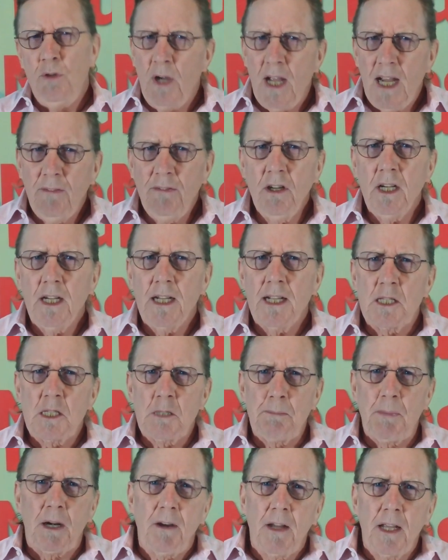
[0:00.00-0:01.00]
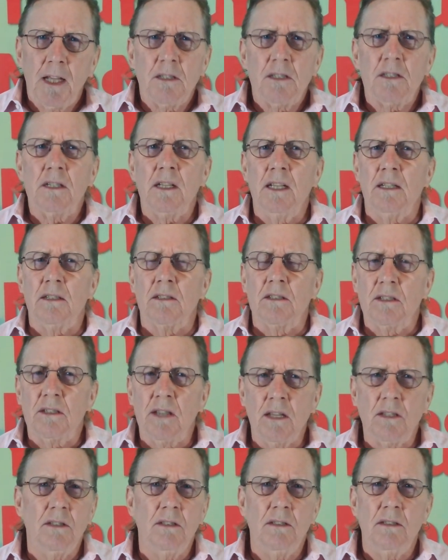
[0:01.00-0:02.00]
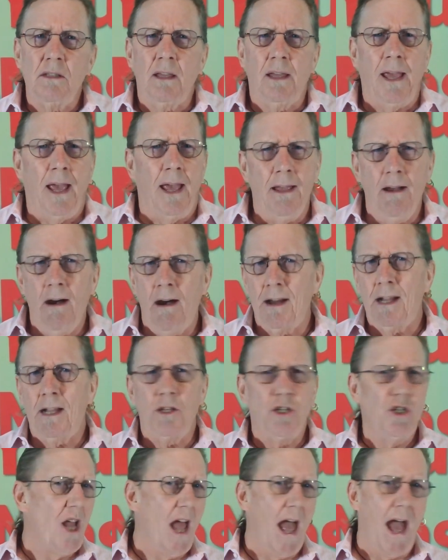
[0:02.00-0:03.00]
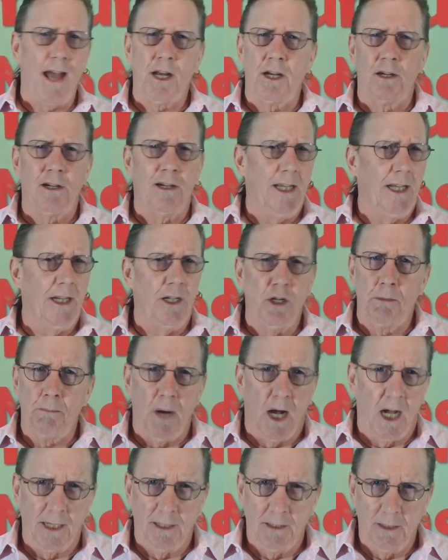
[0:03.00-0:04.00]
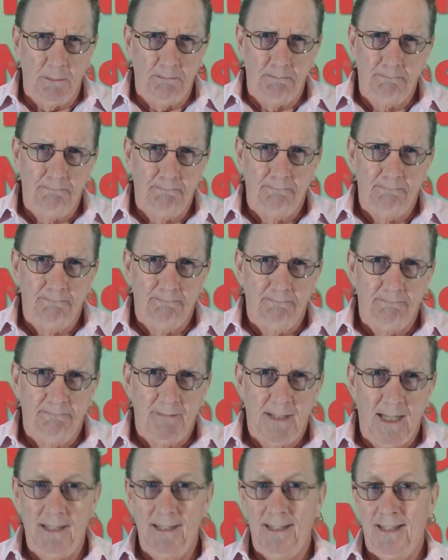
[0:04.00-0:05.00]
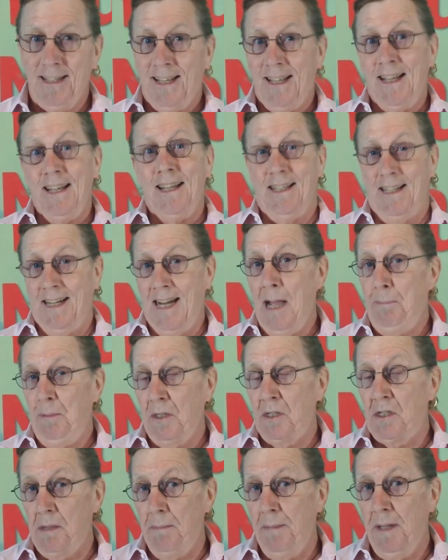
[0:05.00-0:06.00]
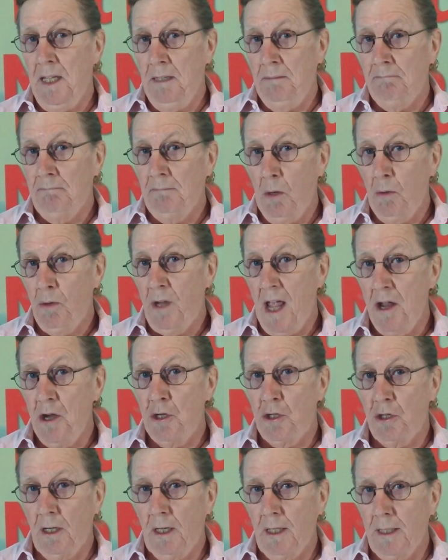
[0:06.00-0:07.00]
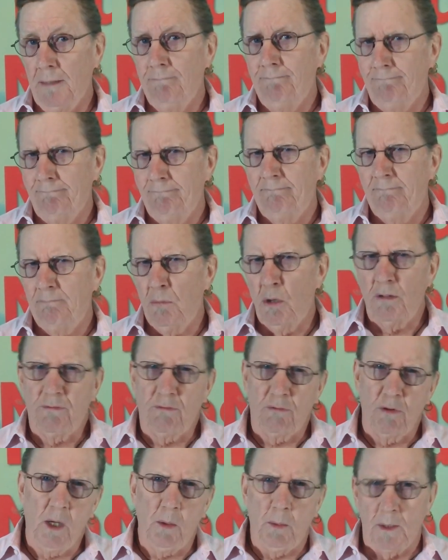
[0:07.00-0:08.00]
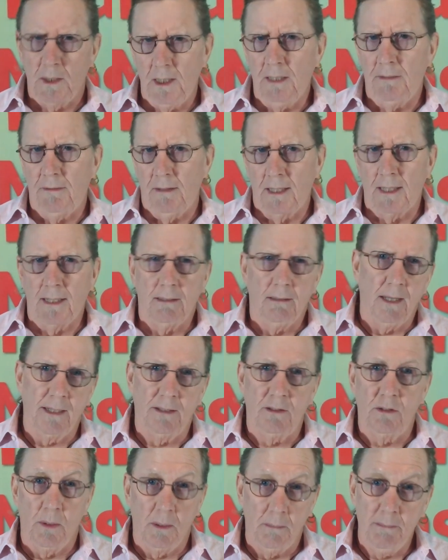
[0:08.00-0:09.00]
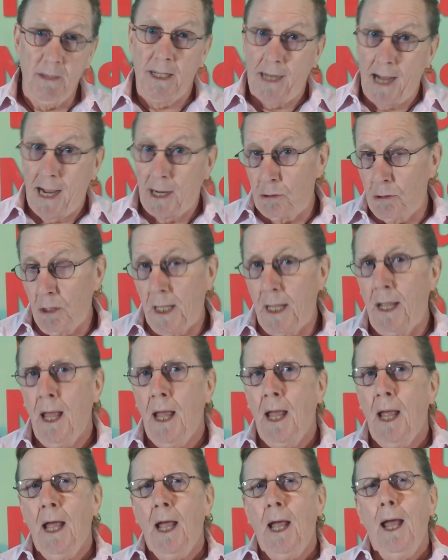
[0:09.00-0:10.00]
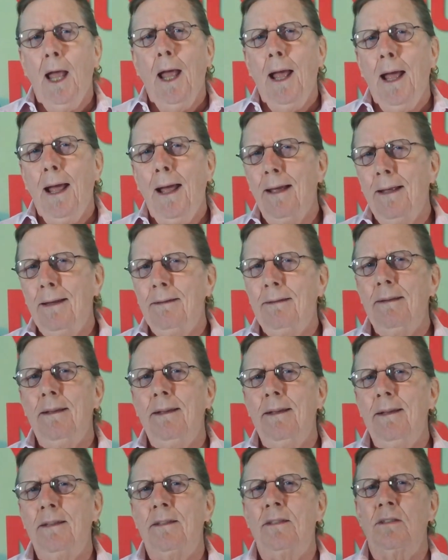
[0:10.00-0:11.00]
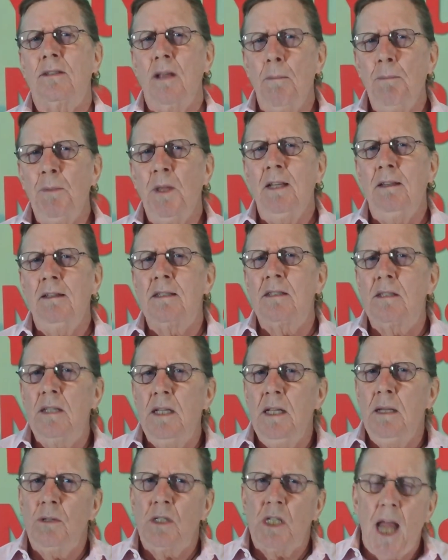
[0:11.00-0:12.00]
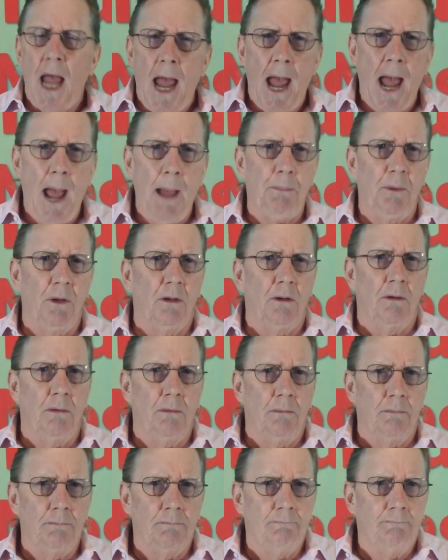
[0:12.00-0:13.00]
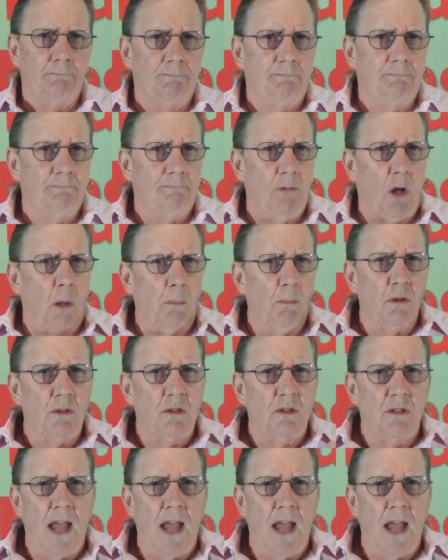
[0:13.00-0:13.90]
ever experienced incessant chaotic chatter in your mind? It happens to me occasionally, more frequently than I'd like to admit, actually. And it's something that seems to happen almost